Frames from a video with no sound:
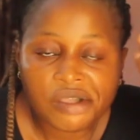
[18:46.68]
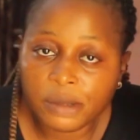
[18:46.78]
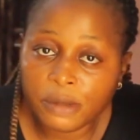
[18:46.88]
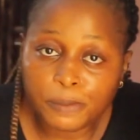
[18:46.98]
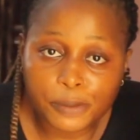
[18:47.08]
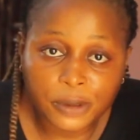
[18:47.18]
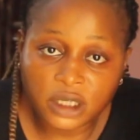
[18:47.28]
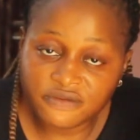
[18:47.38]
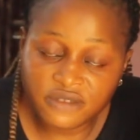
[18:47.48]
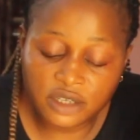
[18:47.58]
The main purpose
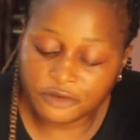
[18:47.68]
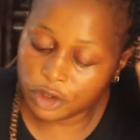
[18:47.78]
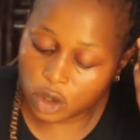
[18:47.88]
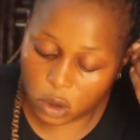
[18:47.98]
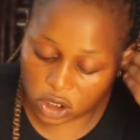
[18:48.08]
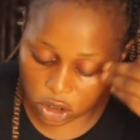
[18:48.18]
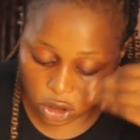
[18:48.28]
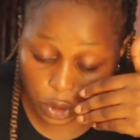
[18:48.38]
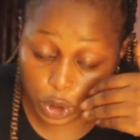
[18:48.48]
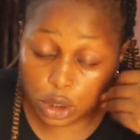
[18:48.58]
of this video was
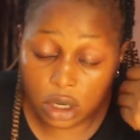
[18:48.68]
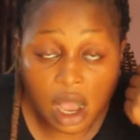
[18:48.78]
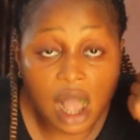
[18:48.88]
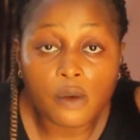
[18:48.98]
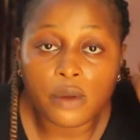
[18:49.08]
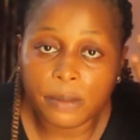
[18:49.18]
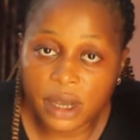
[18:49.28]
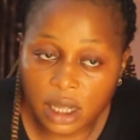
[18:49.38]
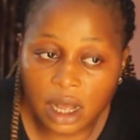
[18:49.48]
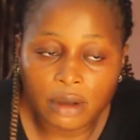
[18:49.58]
just to show you how we
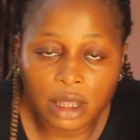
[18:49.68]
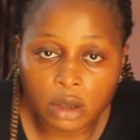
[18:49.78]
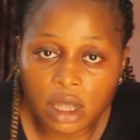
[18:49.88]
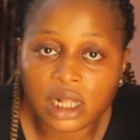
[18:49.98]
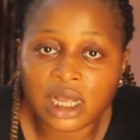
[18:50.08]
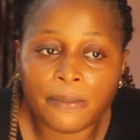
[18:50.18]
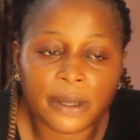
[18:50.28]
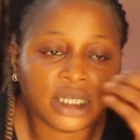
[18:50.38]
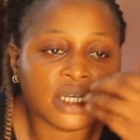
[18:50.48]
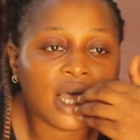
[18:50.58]
make our local
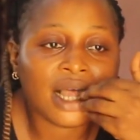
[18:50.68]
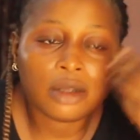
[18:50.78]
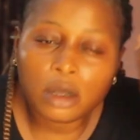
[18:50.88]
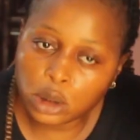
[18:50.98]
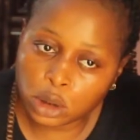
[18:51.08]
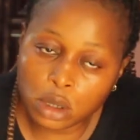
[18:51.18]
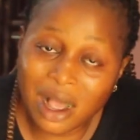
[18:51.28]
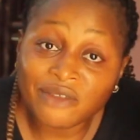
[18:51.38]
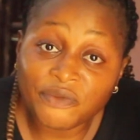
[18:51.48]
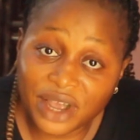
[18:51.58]
abacha and also
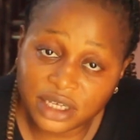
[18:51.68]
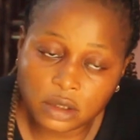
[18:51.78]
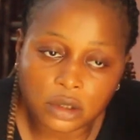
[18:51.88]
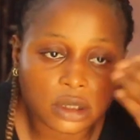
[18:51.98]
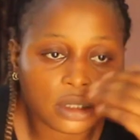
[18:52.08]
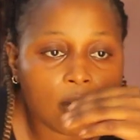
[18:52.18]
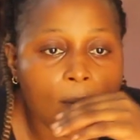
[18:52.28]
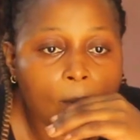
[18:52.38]
advise us.